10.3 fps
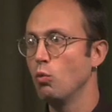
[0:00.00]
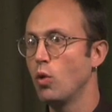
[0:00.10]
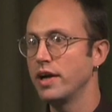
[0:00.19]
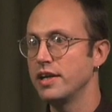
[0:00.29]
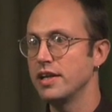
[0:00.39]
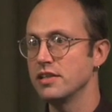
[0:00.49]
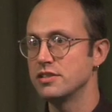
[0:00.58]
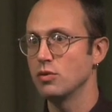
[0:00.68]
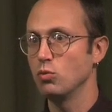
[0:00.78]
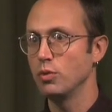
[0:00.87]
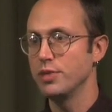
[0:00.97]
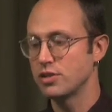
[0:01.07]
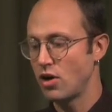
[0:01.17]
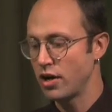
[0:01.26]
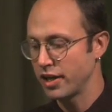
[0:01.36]
what it is that we'll be
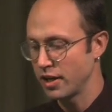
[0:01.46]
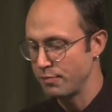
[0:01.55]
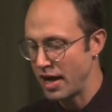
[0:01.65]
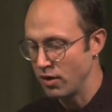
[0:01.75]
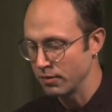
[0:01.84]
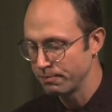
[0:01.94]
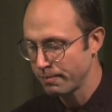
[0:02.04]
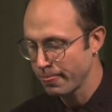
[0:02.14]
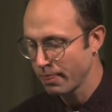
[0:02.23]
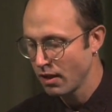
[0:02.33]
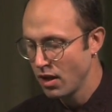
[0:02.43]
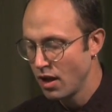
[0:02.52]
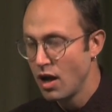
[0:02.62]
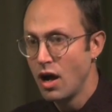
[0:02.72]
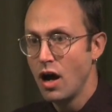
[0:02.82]
talking about.
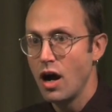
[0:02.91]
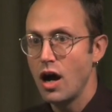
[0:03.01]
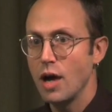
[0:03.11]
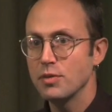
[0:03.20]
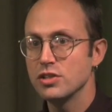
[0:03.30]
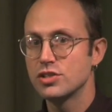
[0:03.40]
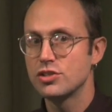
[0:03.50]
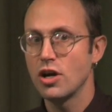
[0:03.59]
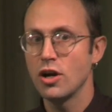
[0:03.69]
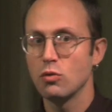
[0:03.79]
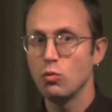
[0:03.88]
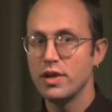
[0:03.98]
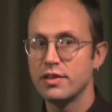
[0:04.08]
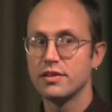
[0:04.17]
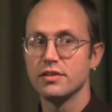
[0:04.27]
I'm going to start
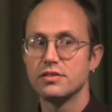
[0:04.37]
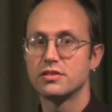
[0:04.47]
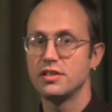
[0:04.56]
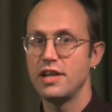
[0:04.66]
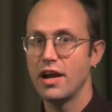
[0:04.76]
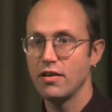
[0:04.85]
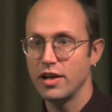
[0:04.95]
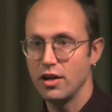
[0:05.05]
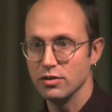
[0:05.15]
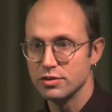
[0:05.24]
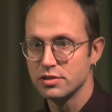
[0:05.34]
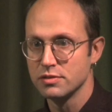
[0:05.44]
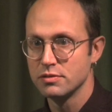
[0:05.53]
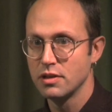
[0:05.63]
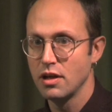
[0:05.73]
with scenarios.
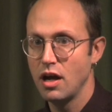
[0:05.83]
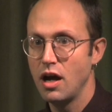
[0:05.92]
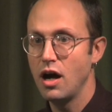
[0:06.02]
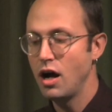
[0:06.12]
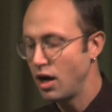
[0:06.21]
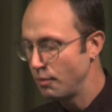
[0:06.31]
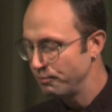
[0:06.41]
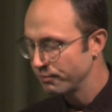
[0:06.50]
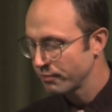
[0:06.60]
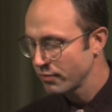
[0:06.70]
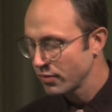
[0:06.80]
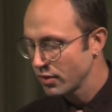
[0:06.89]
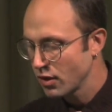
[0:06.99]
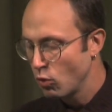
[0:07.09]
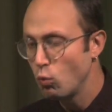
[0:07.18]

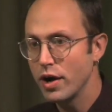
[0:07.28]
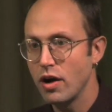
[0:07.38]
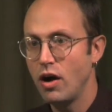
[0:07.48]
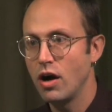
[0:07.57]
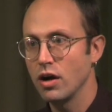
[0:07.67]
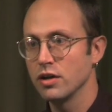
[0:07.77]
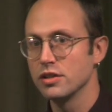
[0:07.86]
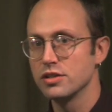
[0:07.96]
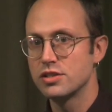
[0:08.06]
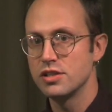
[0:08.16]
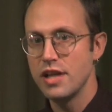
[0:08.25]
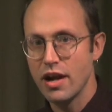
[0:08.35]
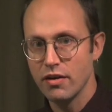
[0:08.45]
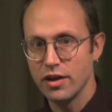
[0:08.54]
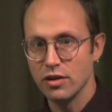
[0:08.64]
What are
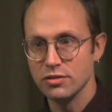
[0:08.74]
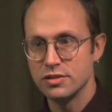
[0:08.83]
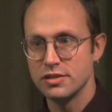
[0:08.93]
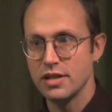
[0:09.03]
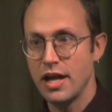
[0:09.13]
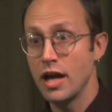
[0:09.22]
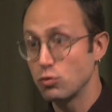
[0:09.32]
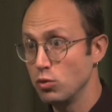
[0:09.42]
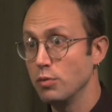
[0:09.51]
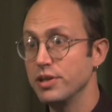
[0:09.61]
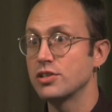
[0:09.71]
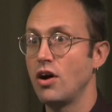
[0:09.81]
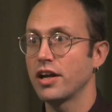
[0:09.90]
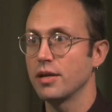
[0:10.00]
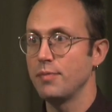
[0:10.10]
scenarios, as we'll be
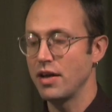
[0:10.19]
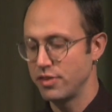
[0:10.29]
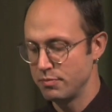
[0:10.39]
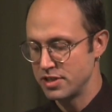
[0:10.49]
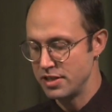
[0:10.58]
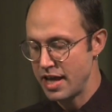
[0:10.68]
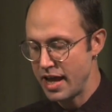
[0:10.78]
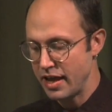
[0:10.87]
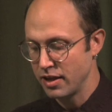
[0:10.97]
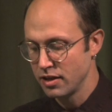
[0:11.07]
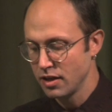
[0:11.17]
talking about them today?